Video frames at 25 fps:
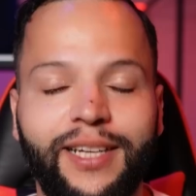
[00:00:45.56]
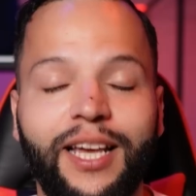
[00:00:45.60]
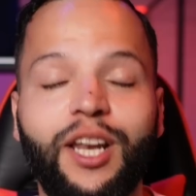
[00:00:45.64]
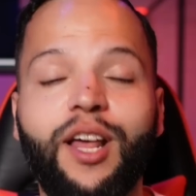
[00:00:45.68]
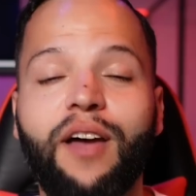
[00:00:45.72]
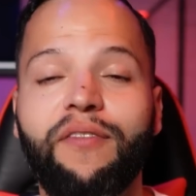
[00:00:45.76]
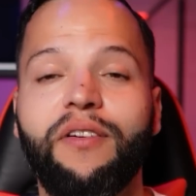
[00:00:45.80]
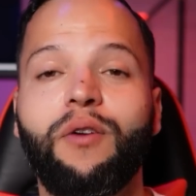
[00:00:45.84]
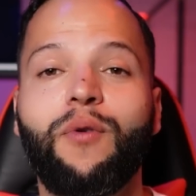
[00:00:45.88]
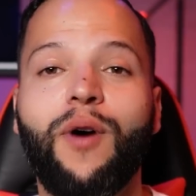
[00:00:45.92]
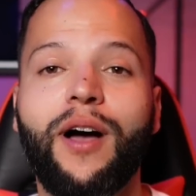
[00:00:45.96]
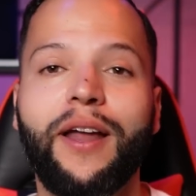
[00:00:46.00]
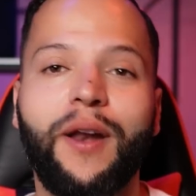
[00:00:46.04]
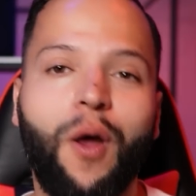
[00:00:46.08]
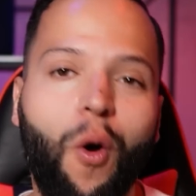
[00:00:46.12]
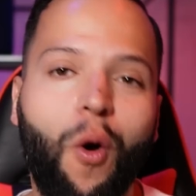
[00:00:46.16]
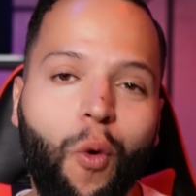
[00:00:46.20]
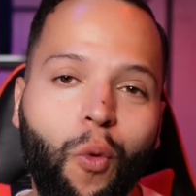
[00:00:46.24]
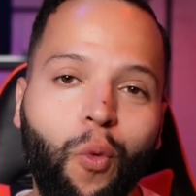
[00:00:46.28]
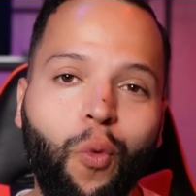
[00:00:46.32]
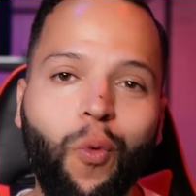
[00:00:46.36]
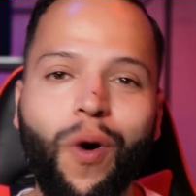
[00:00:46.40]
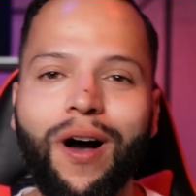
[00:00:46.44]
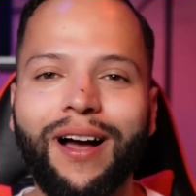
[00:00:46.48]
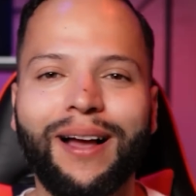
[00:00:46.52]
Hello everyone,
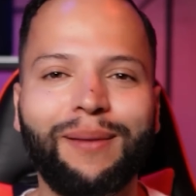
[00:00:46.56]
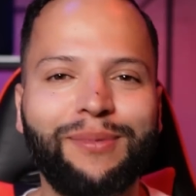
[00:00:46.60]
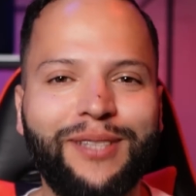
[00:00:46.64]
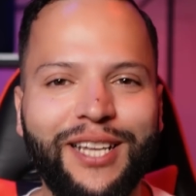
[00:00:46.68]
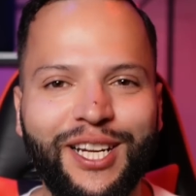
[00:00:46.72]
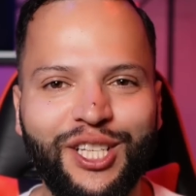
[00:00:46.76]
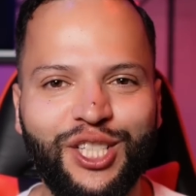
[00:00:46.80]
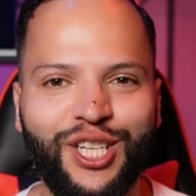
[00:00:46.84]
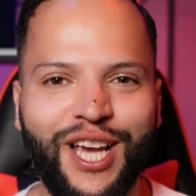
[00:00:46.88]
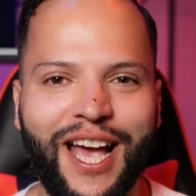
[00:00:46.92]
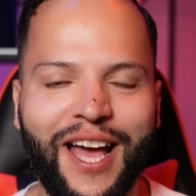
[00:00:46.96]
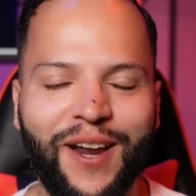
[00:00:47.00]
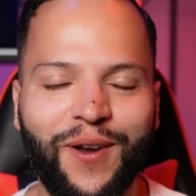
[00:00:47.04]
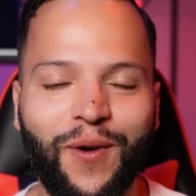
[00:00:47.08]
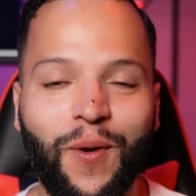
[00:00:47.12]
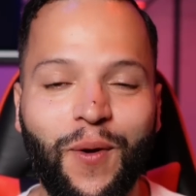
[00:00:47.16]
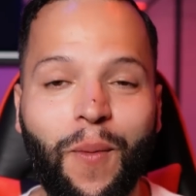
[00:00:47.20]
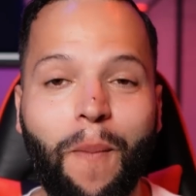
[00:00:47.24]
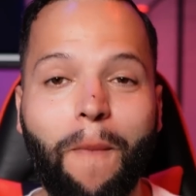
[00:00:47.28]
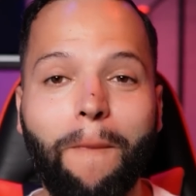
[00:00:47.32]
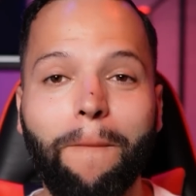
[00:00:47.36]
welcome to the channel.